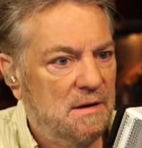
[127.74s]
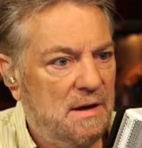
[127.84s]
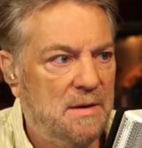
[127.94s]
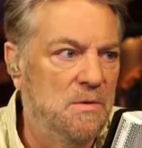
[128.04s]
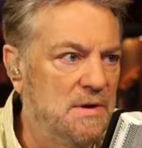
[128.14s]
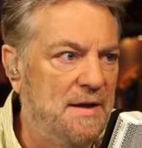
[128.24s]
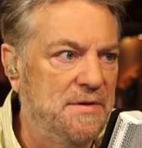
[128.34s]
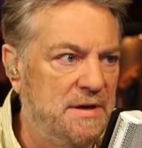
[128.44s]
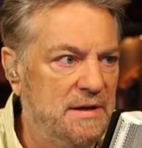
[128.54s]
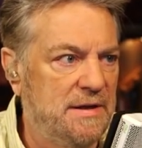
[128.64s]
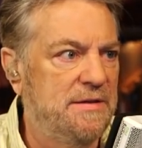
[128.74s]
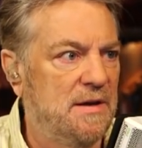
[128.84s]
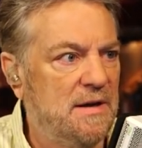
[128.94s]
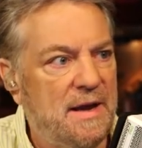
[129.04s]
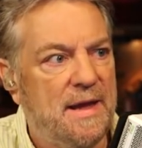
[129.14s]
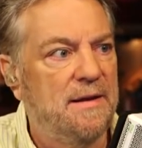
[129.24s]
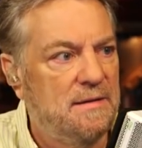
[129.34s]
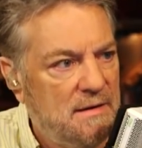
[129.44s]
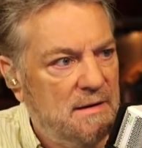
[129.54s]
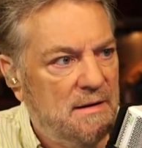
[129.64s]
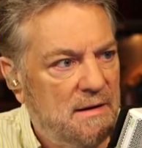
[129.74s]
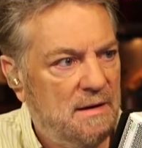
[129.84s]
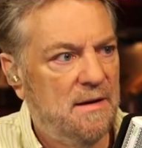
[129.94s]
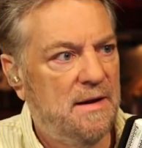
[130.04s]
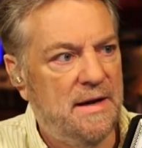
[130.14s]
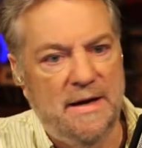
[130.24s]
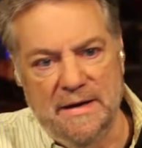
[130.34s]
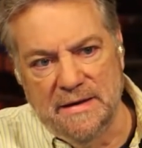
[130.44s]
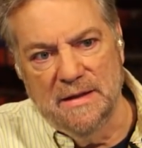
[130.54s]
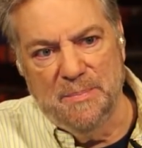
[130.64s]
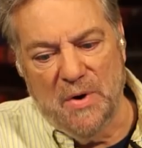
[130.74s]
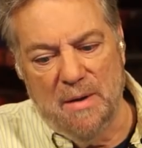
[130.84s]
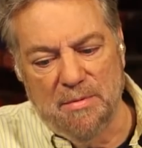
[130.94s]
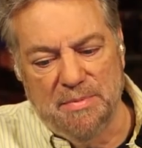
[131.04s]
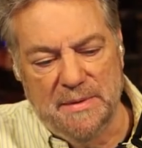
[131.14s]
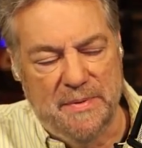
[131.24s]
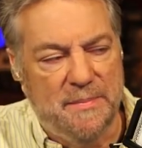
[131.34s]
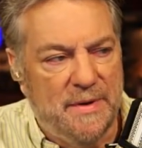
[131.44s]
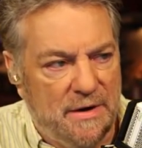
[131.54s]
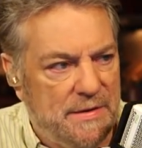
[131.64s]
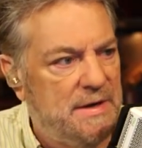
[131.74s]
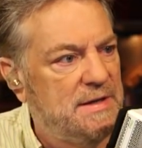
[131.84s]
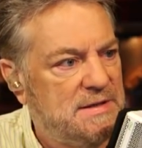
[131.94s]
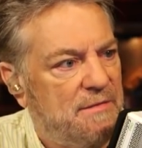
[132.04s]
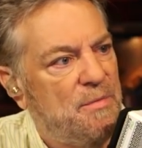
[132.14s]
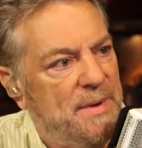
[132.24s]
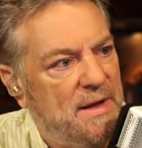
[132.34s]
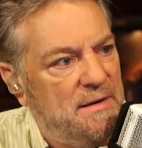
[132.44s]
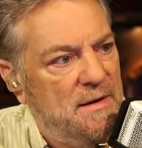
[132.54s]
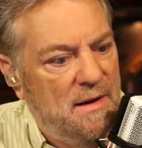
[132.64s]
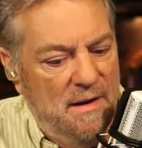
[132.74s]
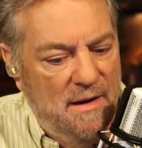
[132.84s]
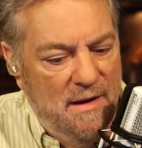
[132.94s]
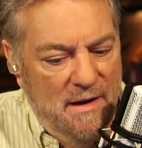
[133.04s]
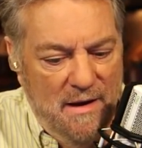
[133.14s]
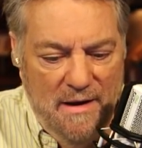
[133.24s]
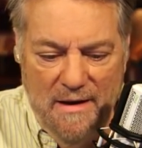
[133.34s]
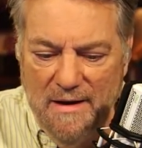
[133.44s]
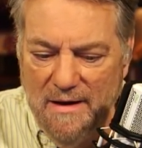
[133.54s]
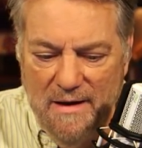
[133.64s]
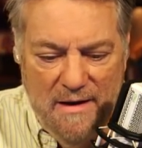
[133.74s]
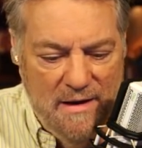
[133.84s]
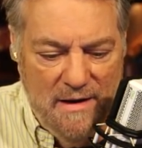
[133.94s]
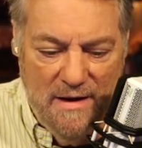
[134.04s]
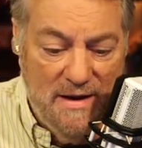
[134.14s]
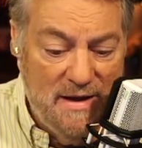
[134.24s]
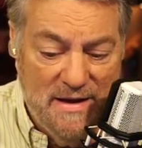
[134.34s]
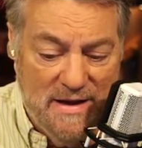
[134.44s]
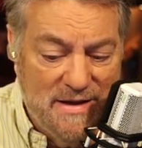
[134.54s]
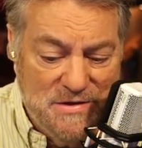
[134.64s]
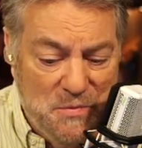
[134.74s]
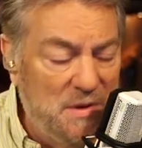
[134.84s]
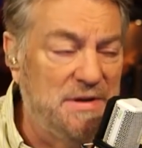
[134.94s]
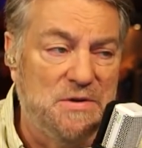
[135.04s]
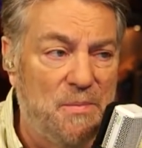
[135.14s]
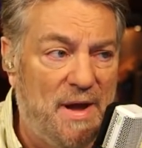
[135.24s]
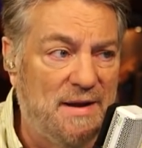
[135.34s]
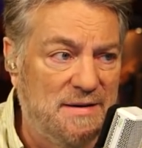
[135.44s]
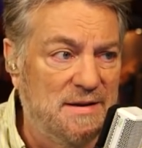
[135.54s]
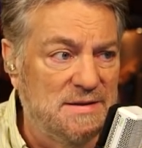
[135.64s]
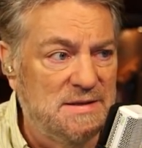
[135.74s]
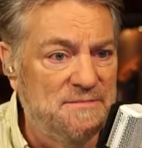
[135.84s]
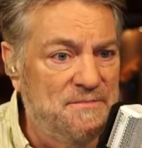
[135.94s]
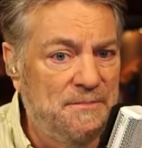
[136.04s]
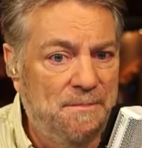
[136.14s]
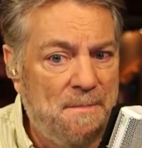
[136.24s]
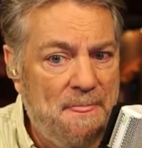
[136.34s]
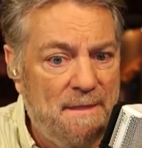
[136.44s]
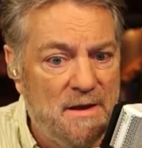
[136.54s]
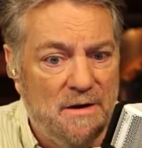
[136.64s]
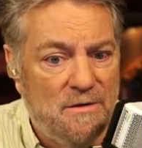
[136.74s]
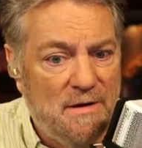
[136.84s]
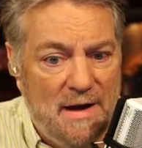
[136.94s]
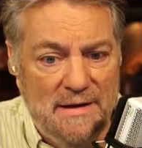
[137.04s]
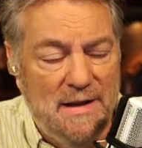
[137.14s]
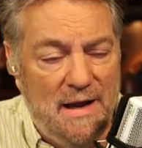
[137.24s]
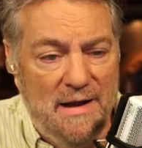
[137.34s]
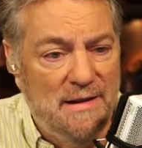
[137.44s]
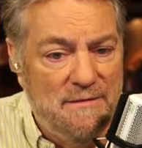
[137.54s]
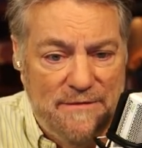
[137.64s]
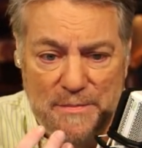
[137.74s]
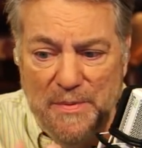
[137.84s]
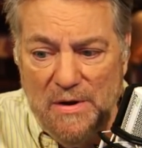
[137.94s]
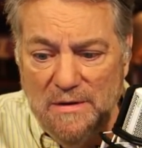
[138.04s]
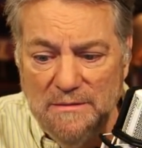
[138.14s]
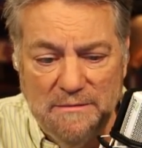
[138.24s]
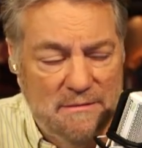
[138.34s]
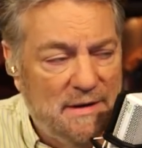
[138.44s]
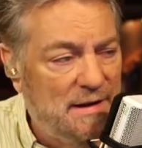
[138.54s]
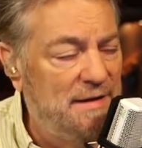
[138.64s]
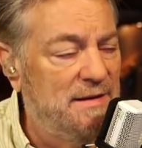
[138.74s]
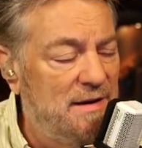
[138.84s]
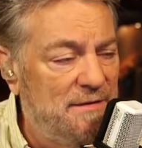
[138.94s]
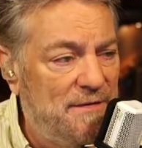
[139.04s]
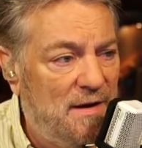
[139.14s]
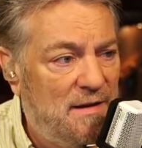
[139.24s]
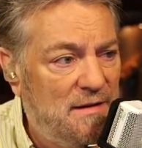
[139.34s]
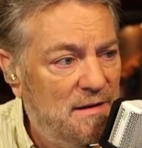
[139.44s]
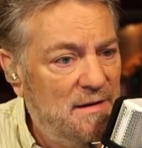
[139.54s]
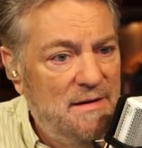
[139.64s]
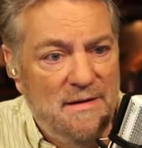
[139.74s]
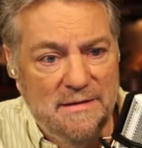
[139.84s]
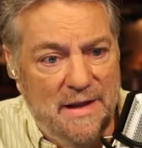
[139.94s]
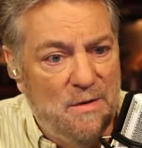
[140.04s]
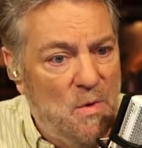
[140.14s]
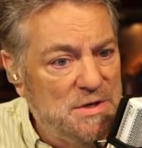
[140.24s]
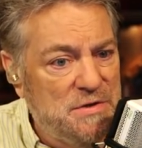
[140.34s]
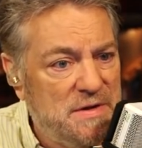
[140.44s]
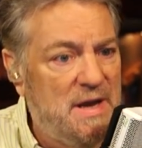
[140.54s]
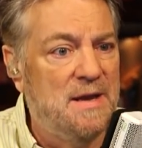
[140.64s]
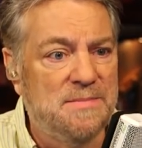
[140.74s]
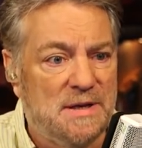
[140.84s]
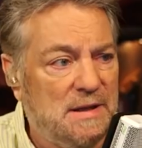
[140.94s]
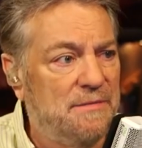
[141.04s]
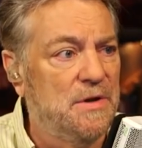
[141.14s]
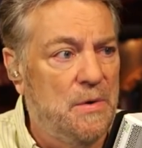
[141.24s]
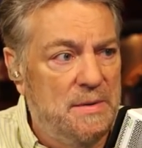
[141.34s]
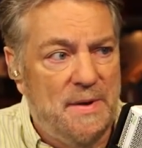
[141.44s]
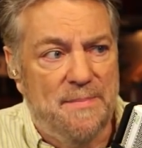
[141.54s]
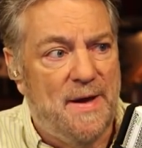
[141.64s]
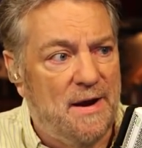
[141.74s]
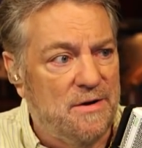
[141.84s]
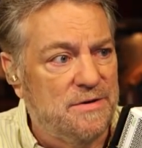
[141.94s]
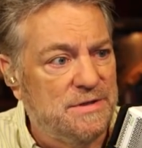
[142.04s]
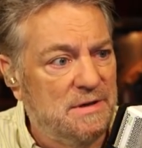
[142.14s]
And we'll have the kneeling thing again. And it'll probably be bigger than it's ever been. It's really too bad because, I love football. I like the NFL. Like watching the games. I love the Green Bay Packers.